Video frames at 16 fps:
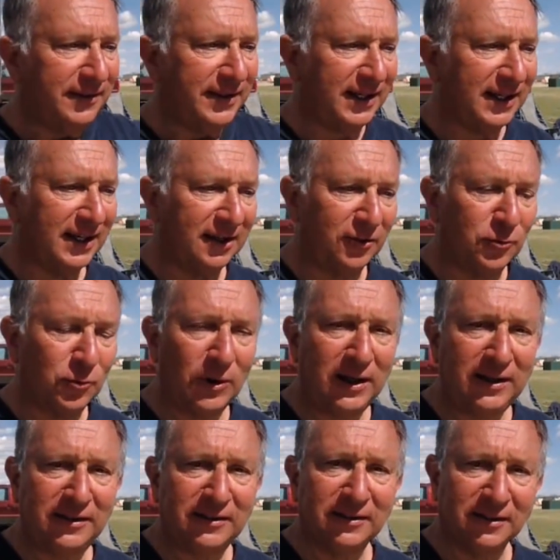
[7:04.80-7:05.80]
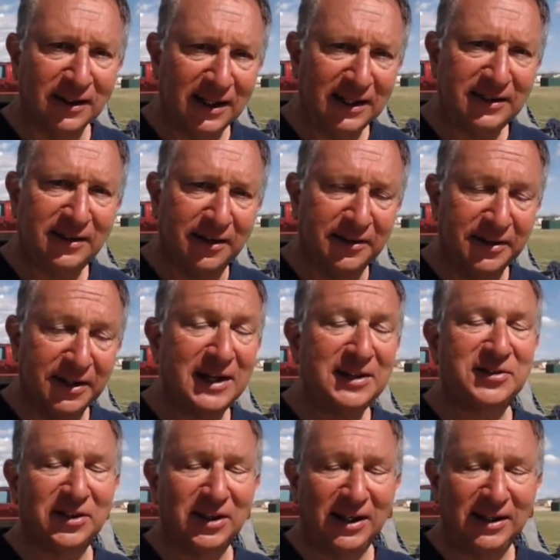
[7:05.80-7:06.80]
they got a great lake, a
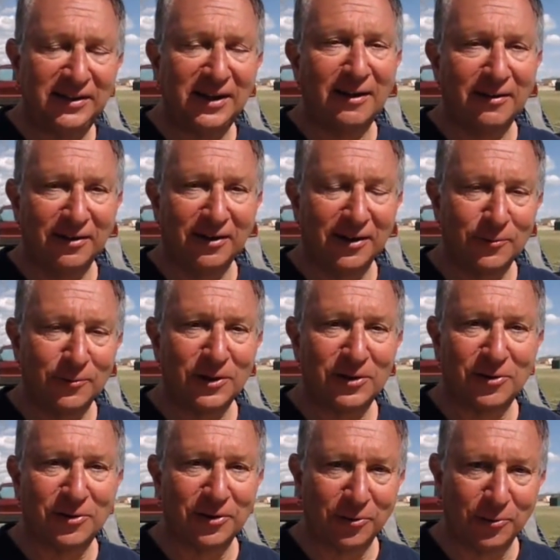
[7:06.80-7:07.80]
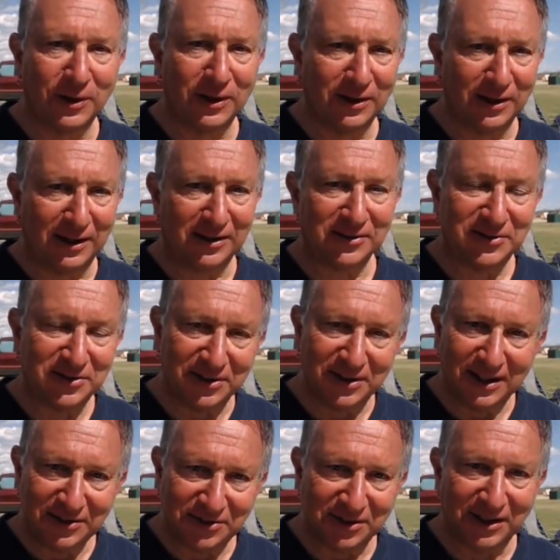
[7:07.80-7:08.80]
nice lake down there. I don't want to call it a great lake. It's a
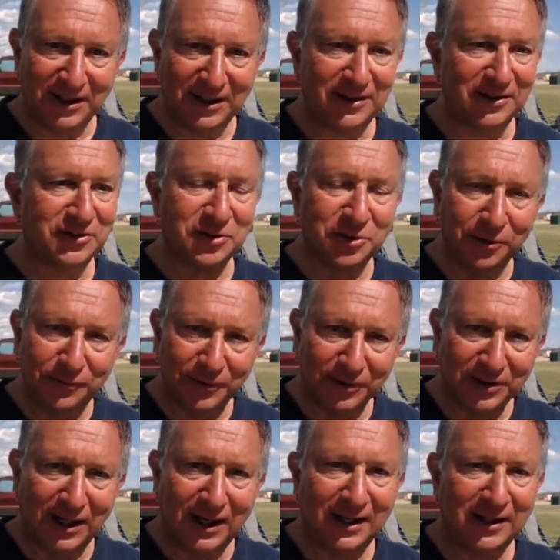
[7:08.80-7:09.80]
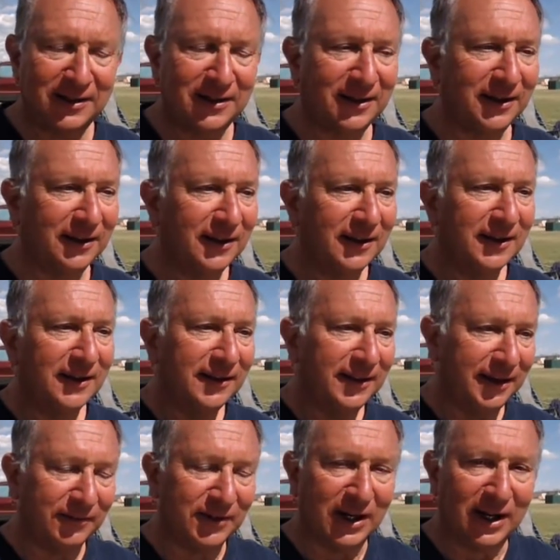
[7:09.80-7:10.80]
nice lake. It's good for
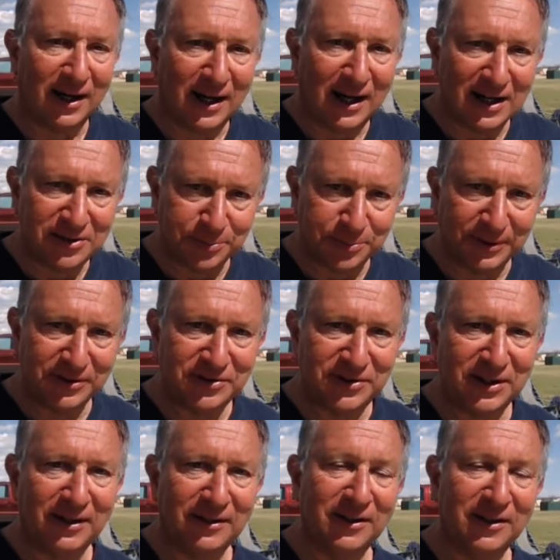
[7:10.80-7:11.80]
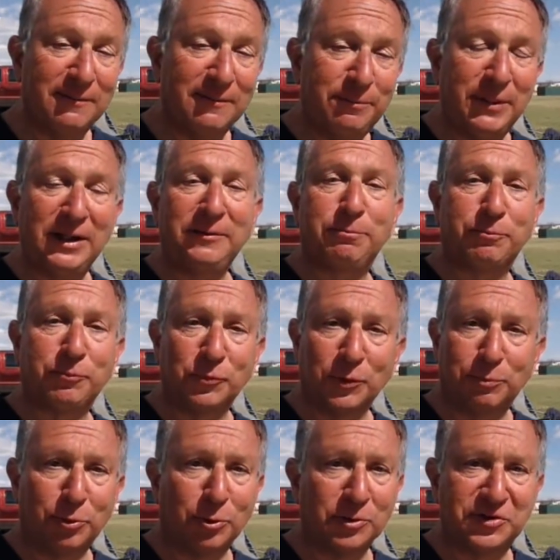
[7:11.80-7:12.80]
kayaking. They've got hot springs down there. I've made
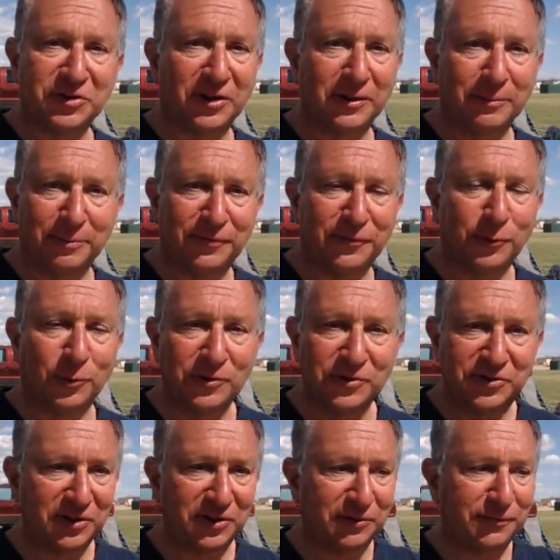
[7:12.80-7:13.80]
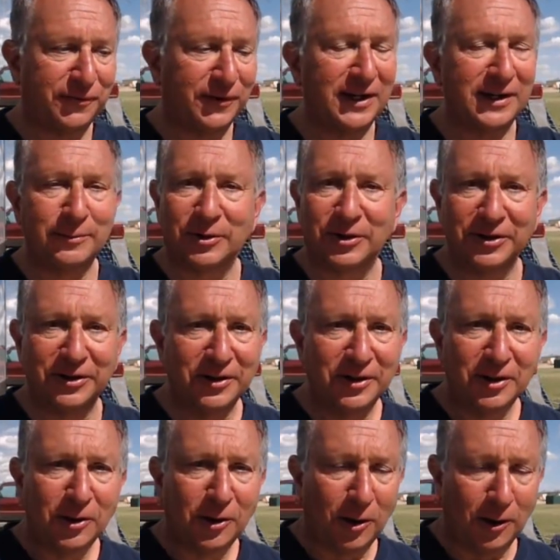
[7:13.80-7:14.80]
reports on it before, so you can find them on
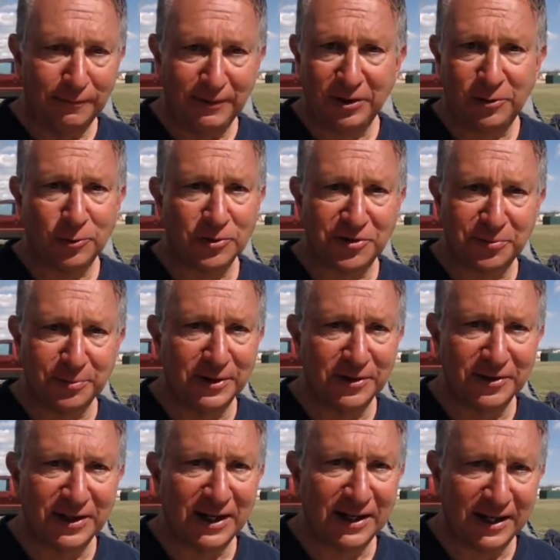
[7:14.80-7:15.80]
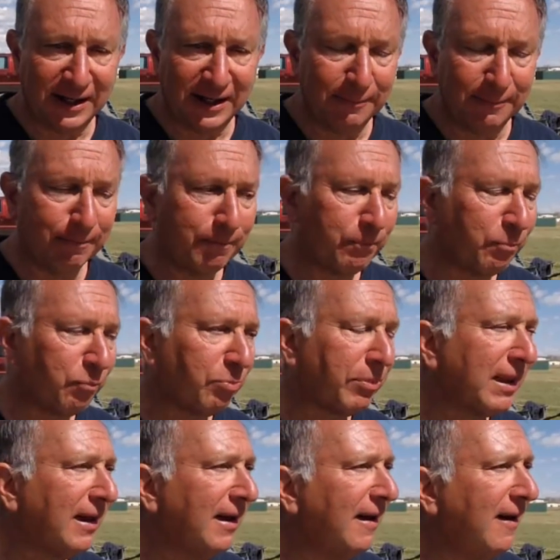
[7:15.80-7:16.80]
RVacrossamerica.net.
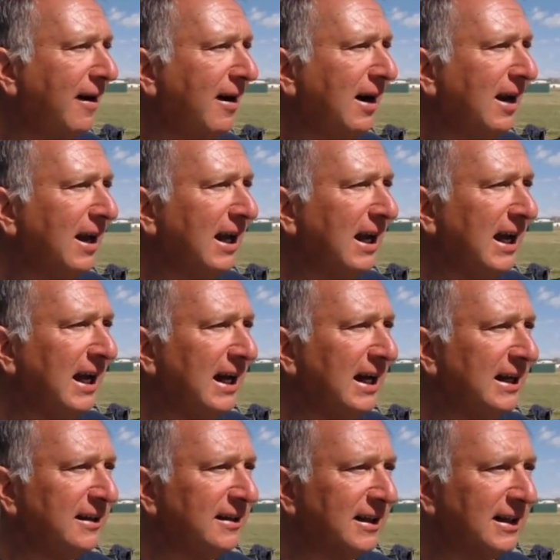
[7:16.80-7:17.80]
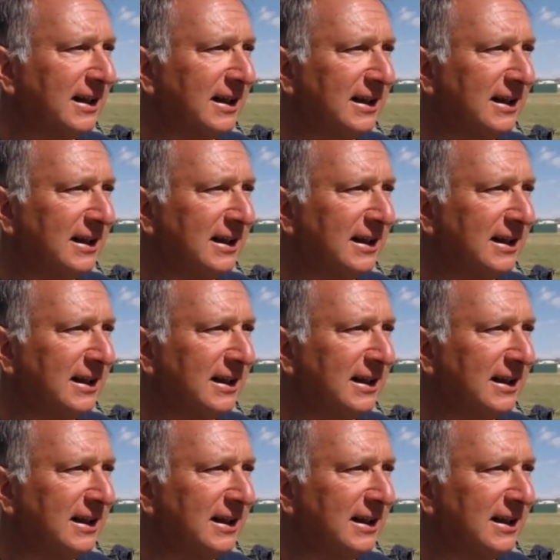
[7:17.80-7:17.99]
And